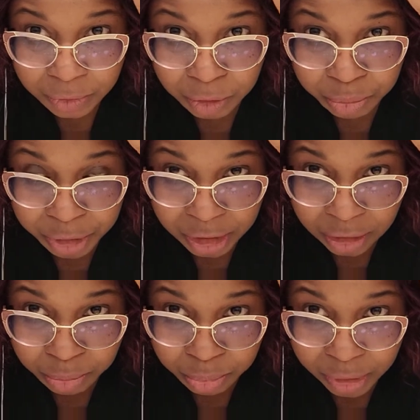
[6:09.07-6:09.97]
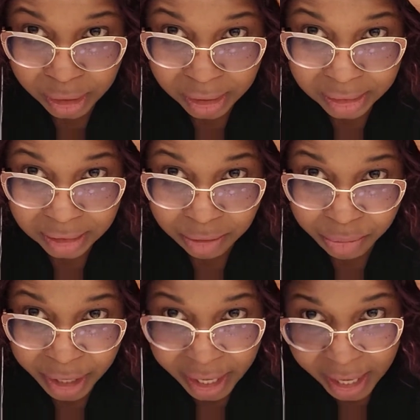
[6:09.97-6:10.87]
would be to pluck some
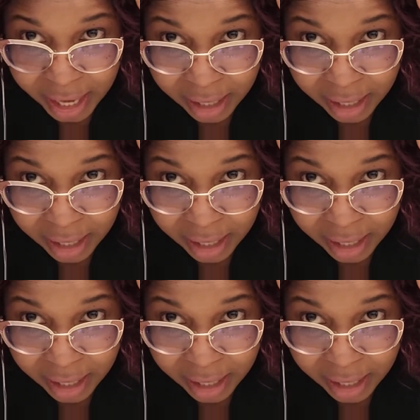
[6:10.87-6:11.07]
hair